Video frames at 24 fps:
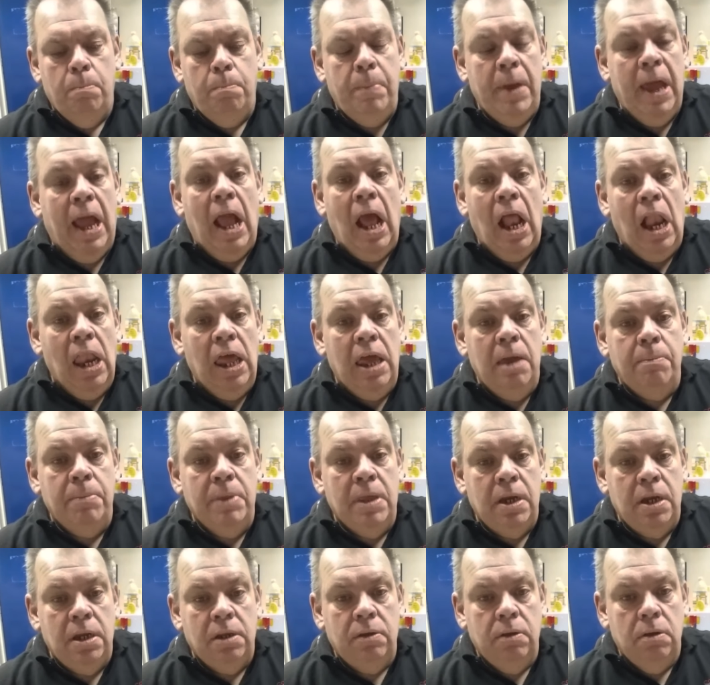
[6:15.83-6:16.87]
big claim
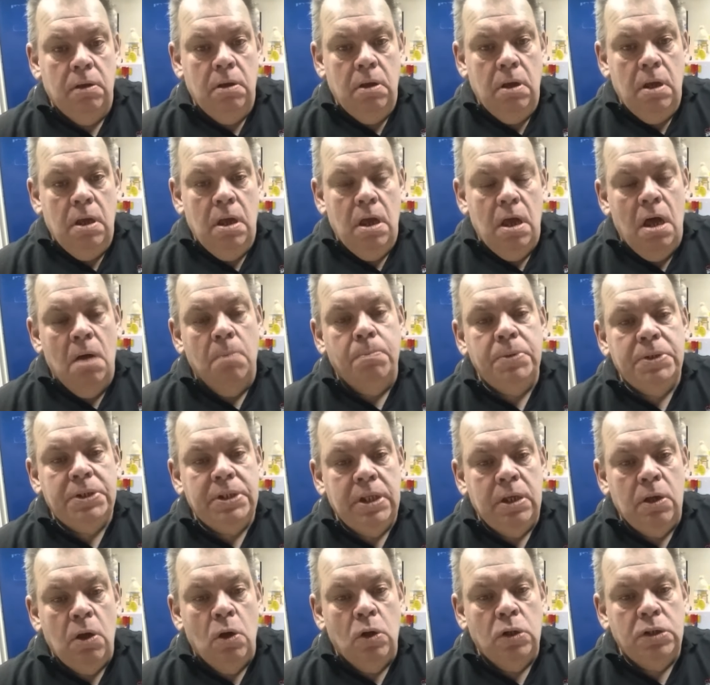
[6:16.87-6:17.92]
that it ups
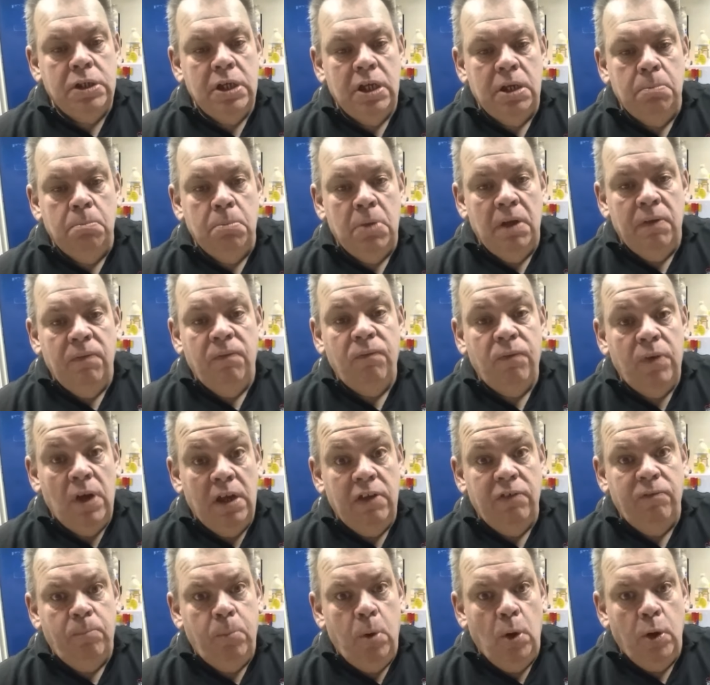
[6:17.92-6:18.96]
the octane by
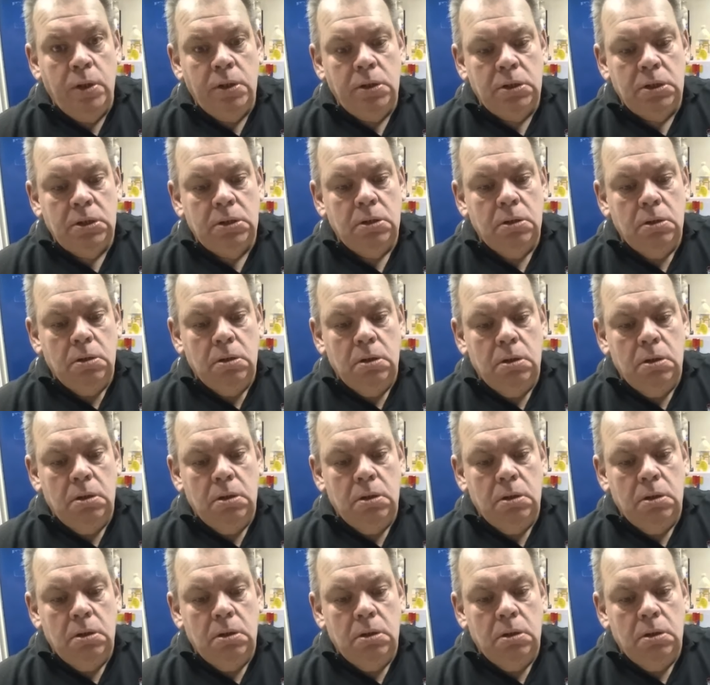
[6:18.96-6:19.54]
8 points.